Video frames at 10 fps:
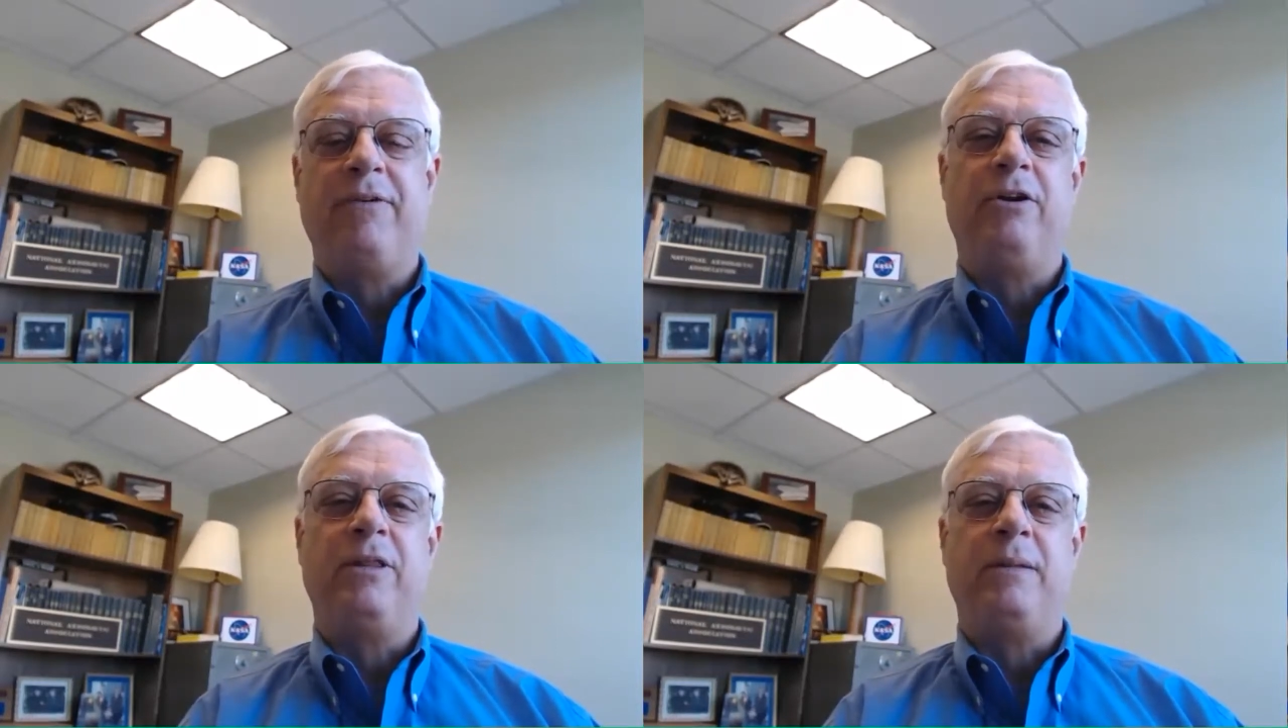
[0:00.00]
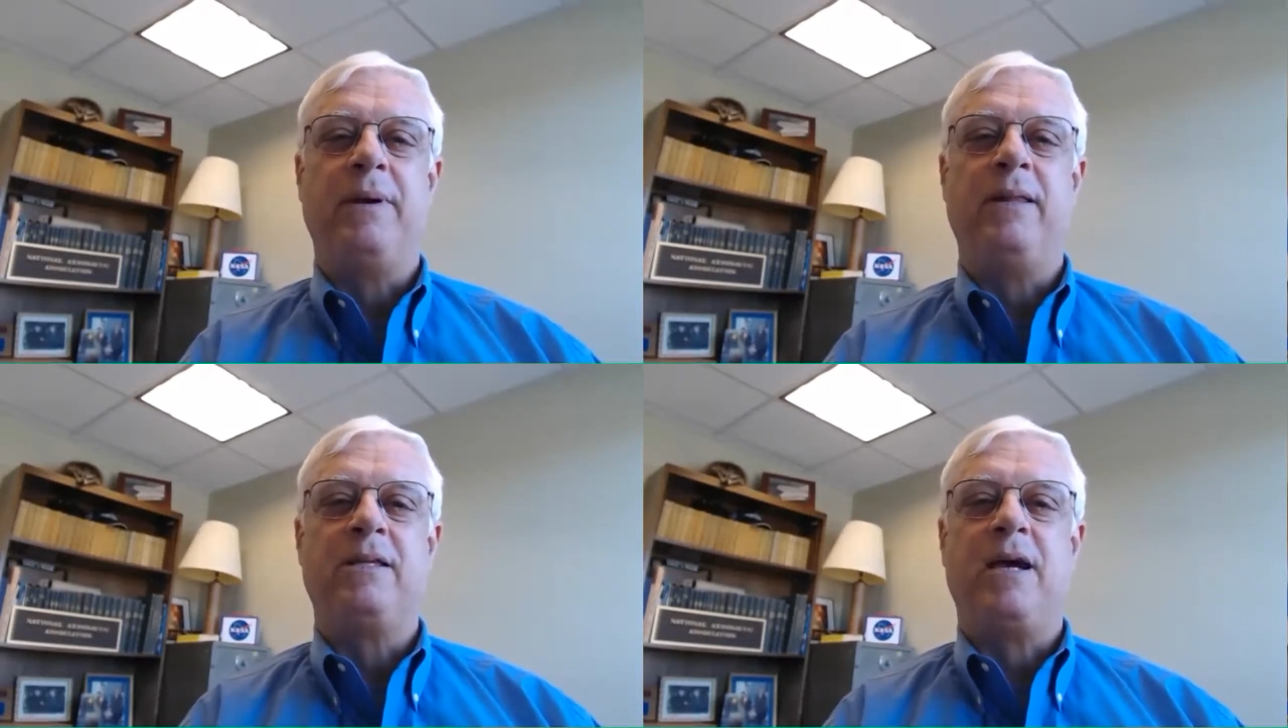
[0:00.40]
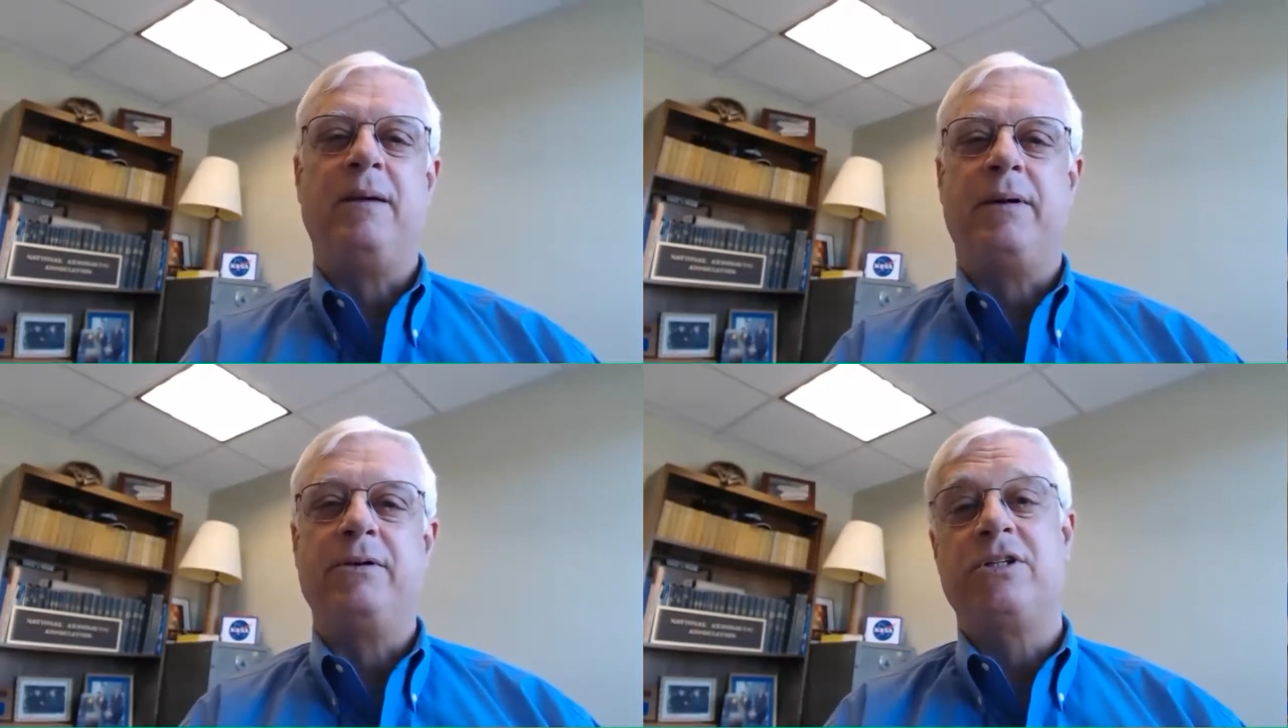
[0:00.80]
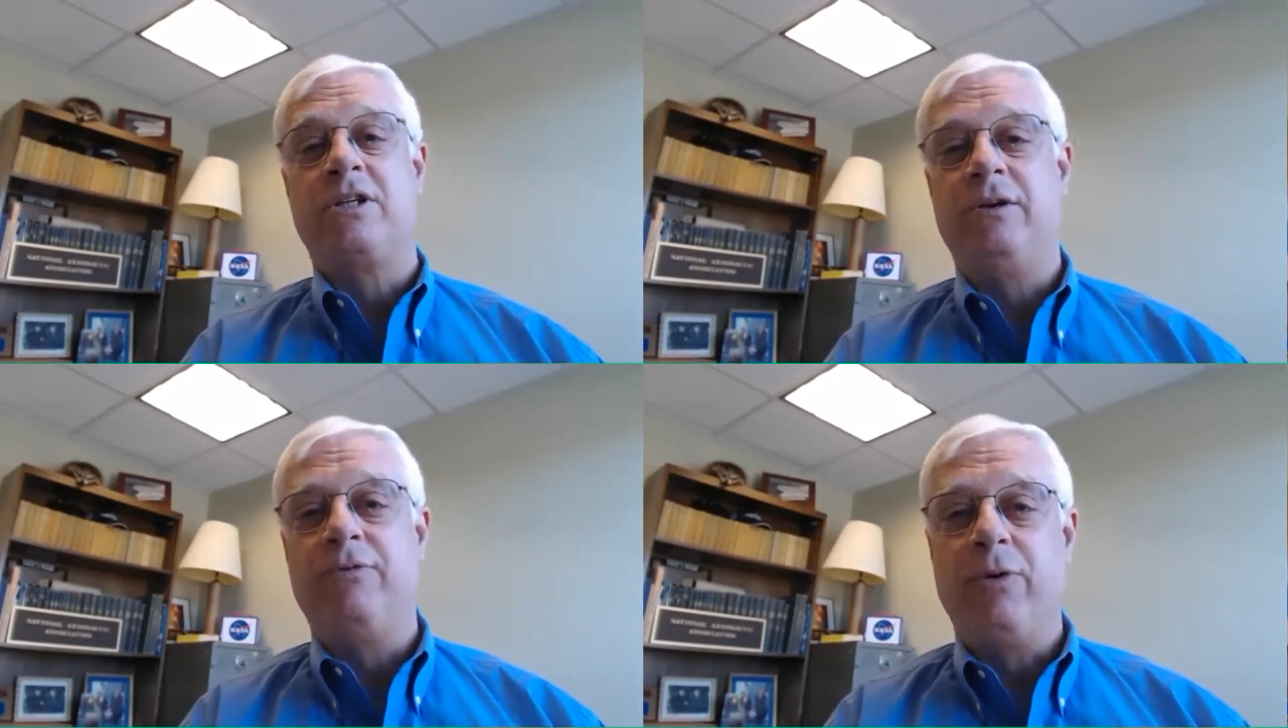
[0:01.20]
I figured that by the time I was
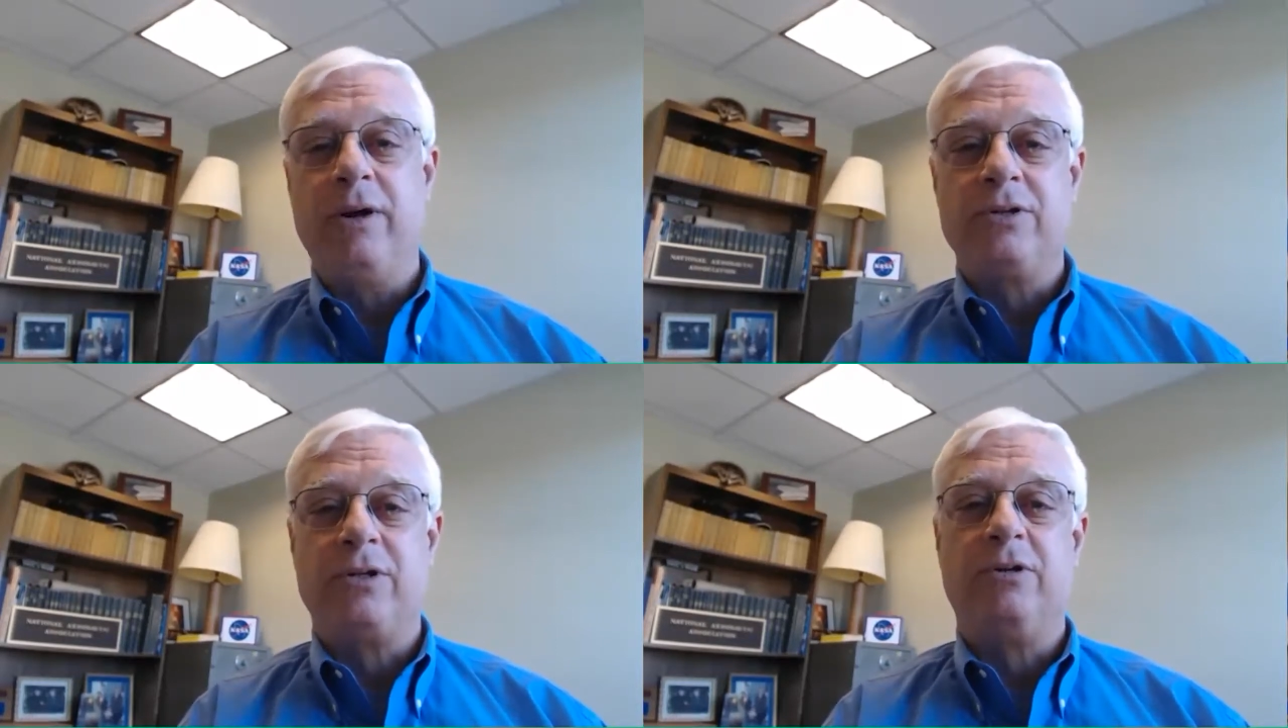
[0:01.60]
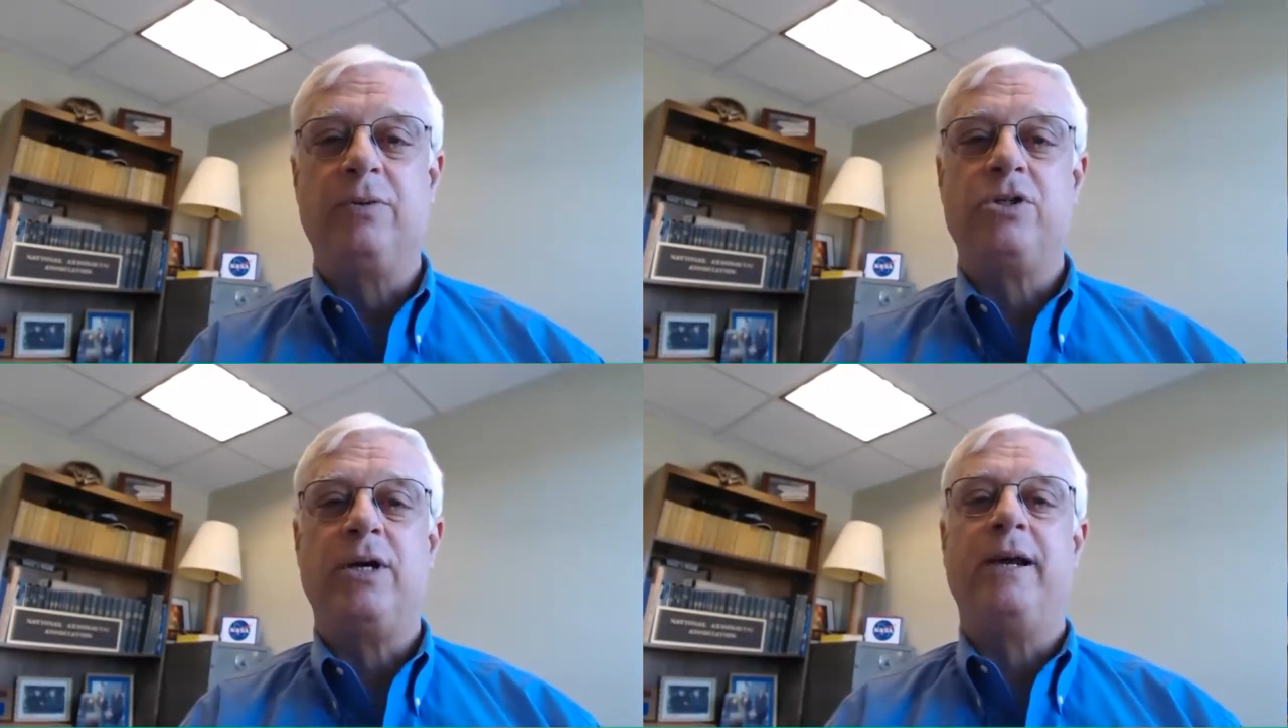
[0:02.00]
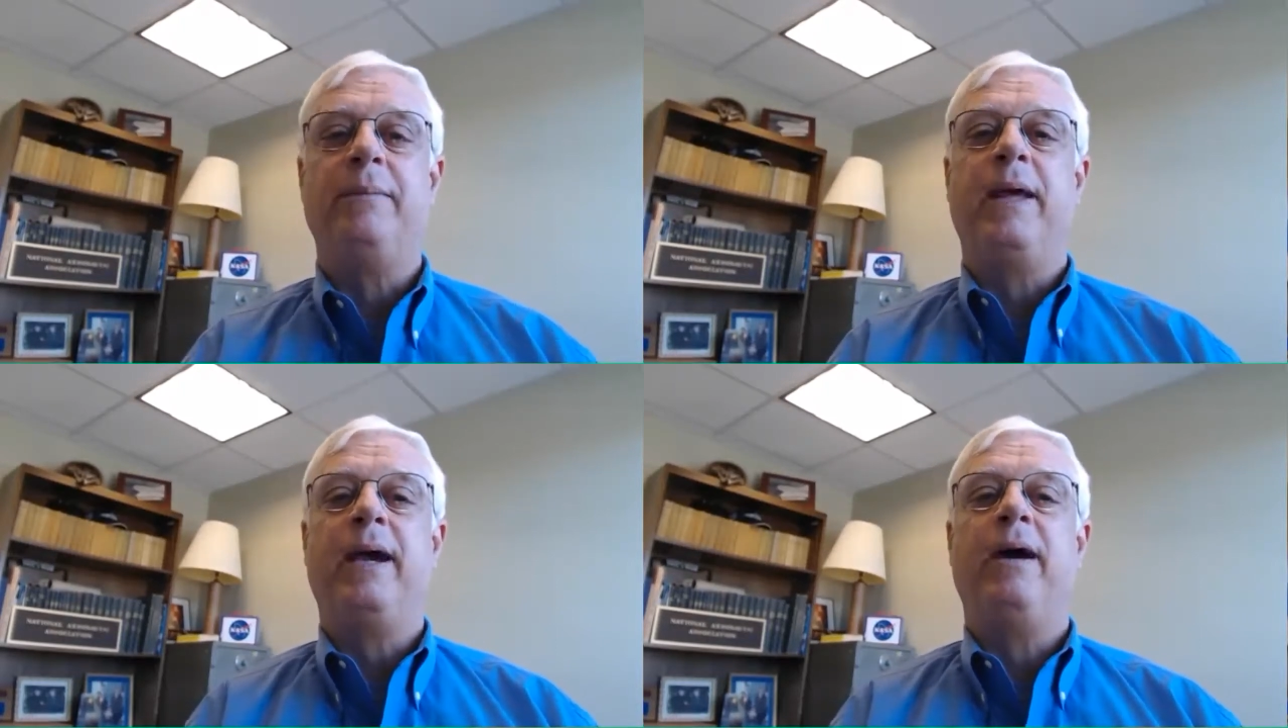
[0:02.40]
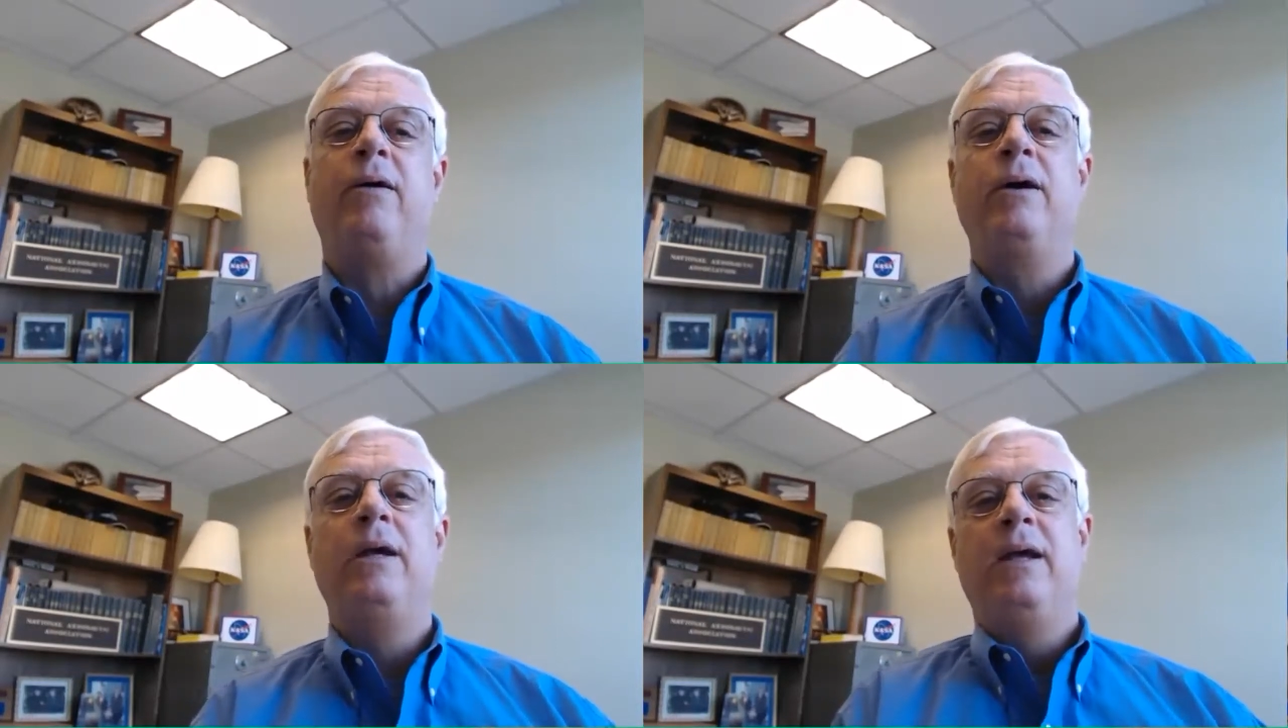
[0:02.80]
64 years old, which I am
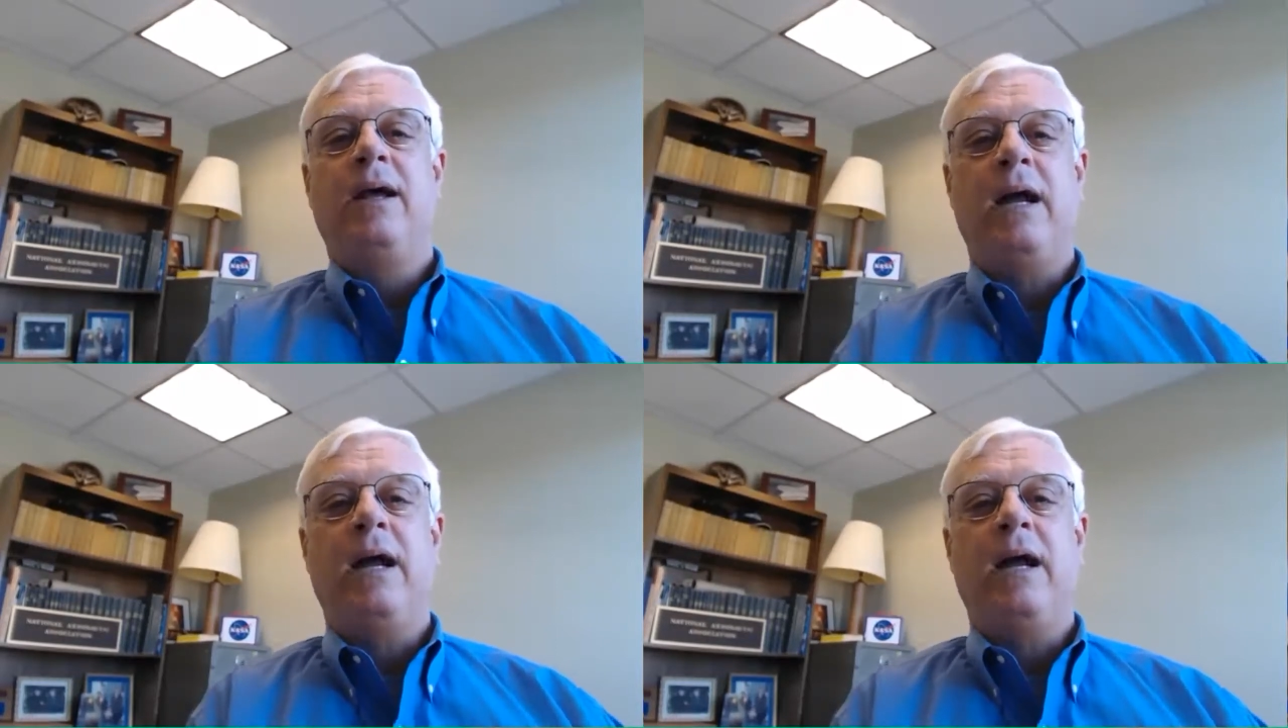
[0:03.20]
now,